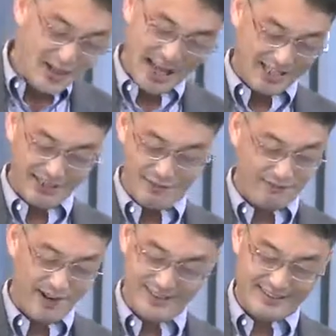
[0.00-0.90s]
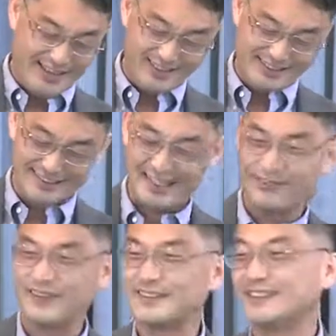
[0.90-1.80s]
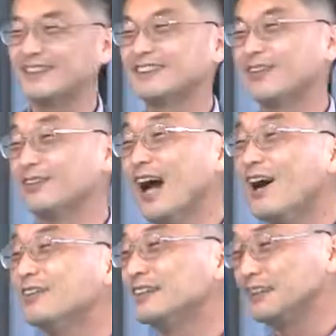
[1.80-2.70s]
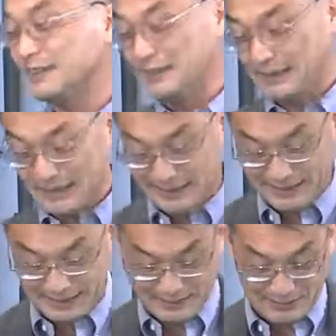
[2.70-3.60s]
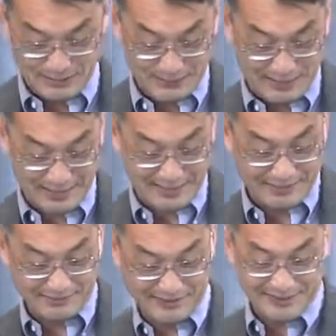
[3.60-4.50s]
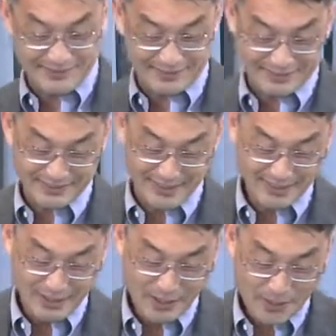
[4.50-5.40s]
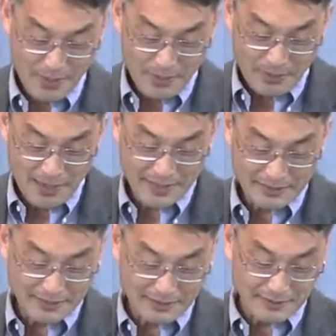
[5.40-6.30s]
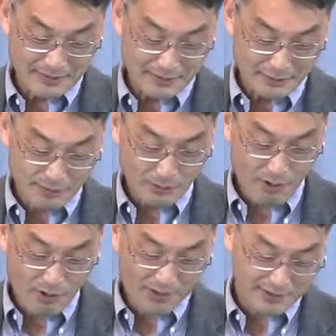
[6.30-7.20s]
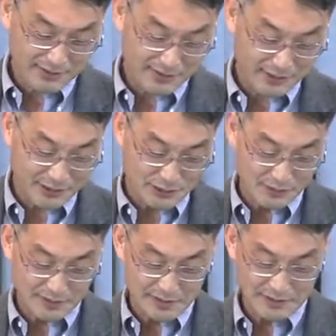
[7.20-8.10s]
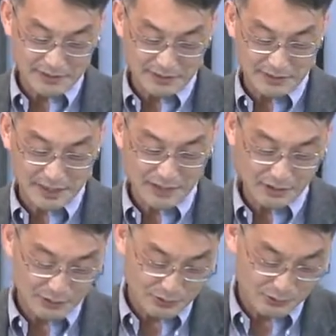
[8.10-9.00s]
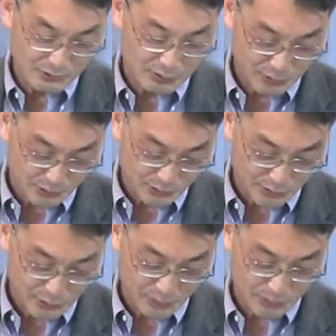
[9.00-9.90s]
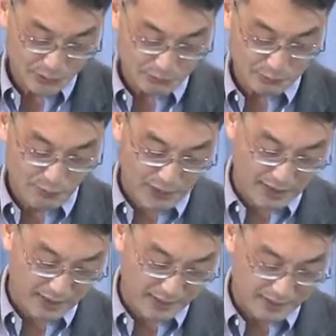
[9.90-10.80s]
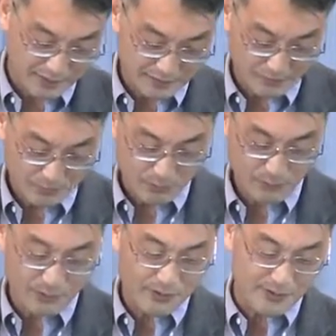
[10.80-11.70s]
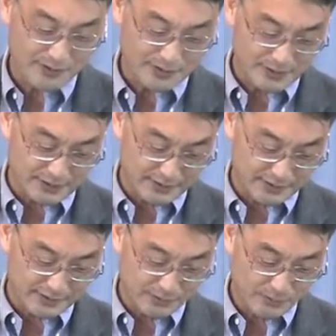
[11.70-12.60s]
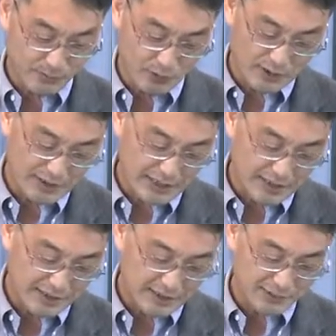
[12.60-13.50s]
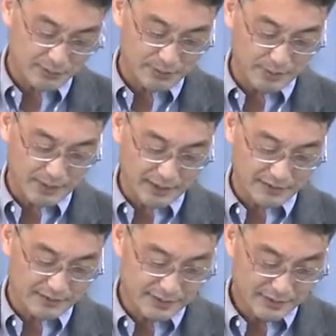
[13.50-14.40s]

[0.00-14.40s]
you're not going to find that in San Francisco. When I was in uh, Illinois, I did a research. And uh, part of the country that used Google to find porno sites more than any other place